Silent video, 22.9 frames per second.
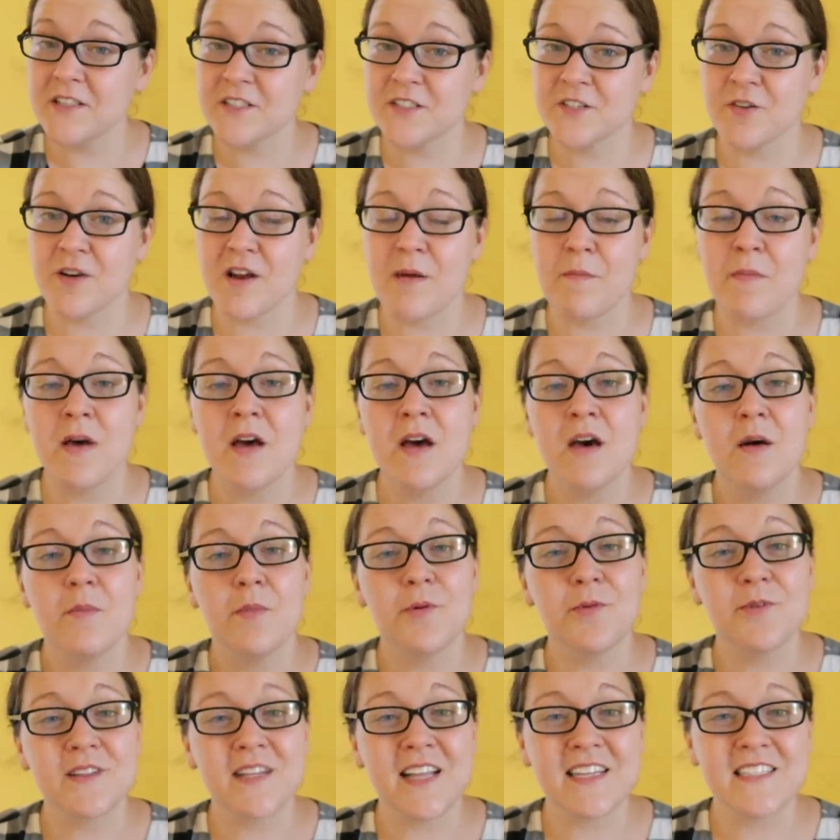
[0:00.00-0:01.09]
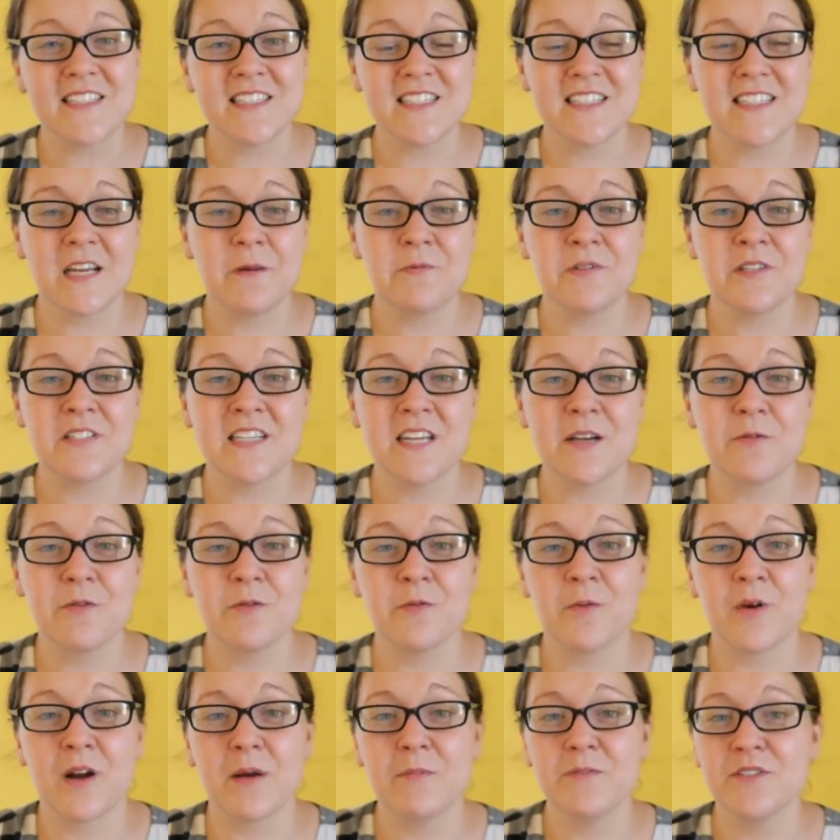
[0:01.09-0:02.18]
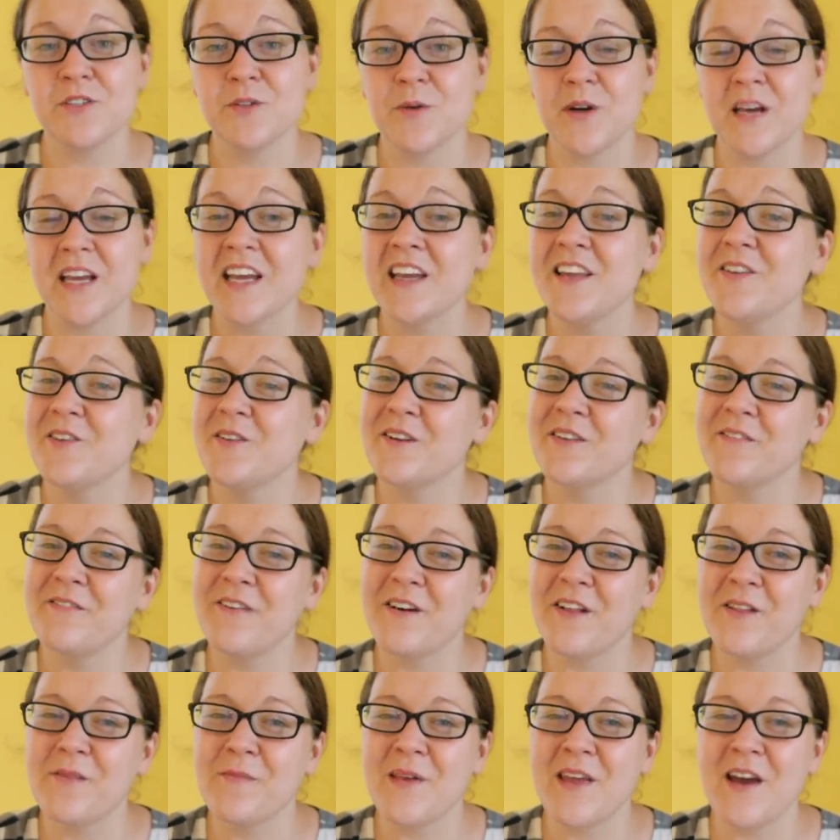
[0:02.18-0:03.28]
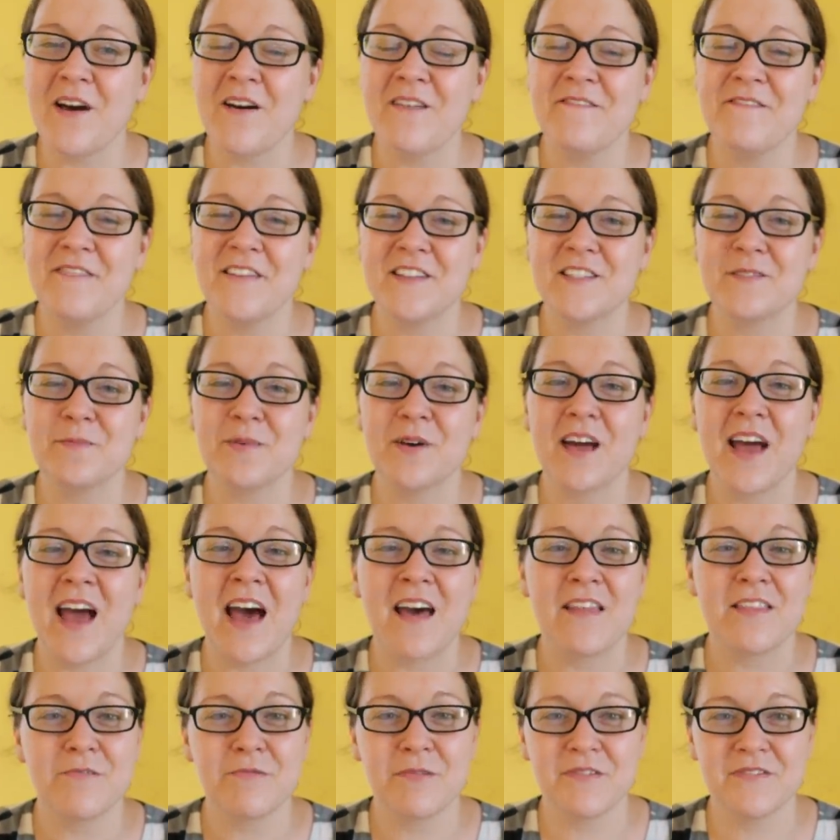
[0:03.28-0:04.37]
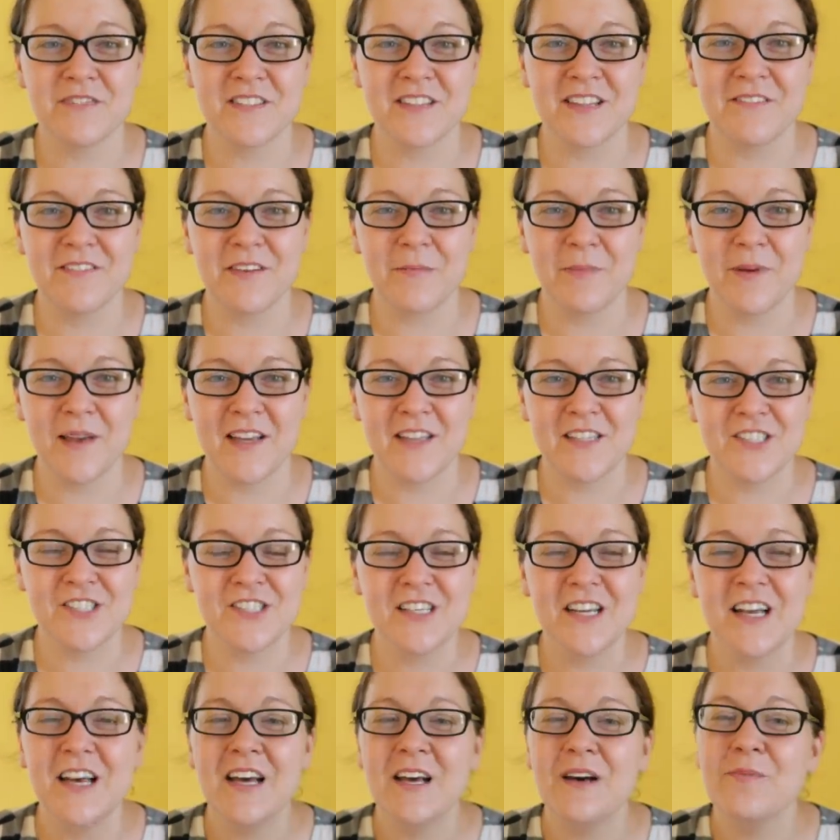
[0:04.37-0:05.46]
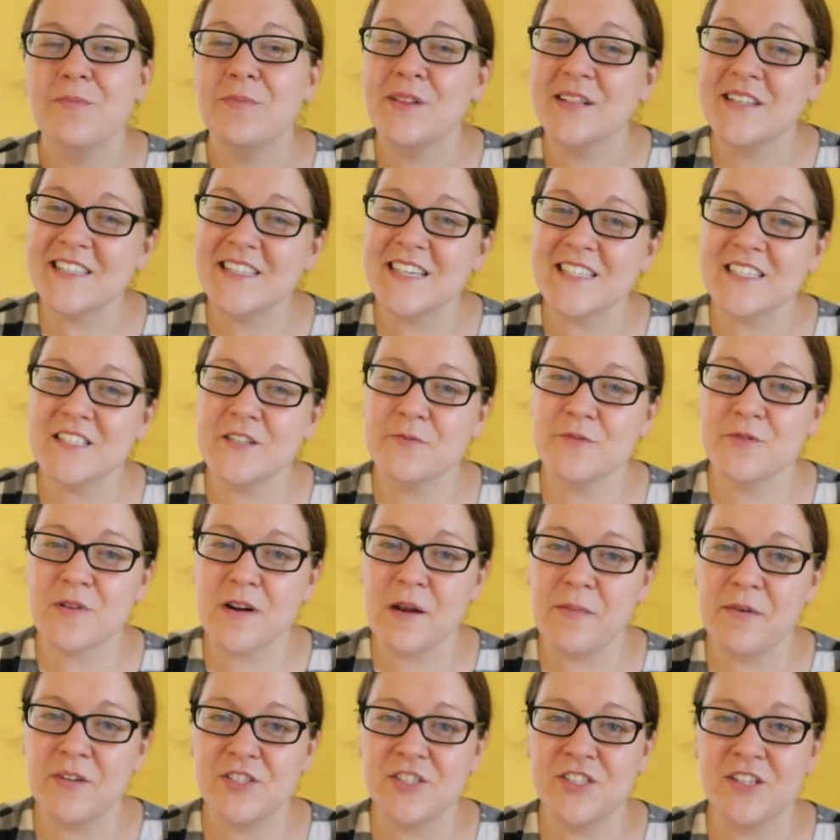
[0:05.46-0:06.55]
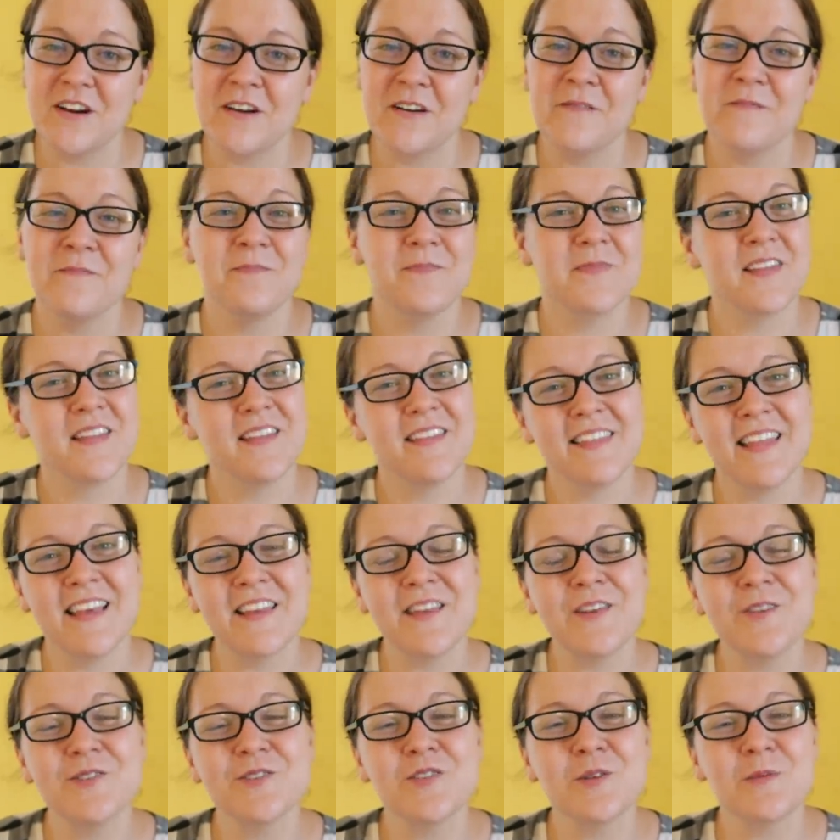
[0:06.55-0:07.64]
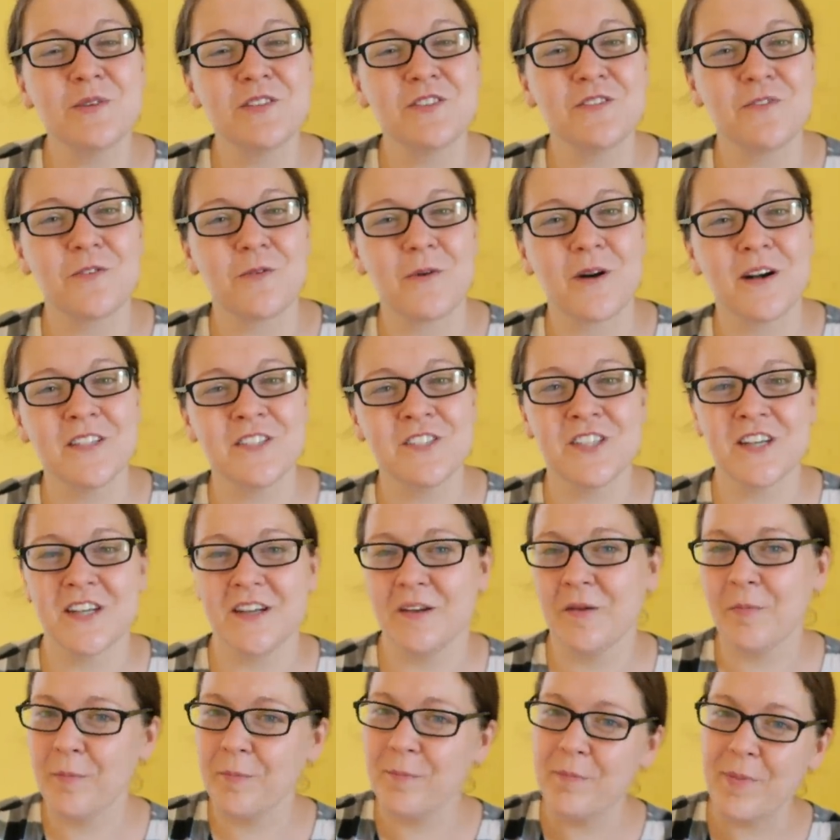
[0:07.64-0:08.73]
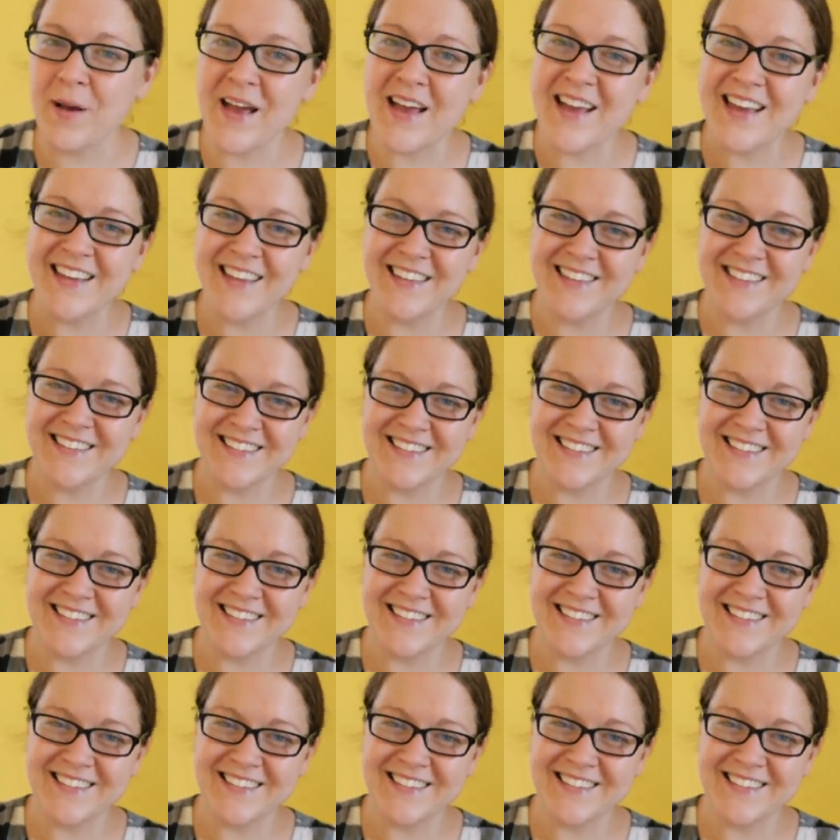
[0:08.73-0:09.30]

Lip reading: Instagram but would like to stay up to date with what I'm doing, you can follow me on Facebook at thriftedliving page. Please like, subscribe, and share. Thank you so much for watching. Bye!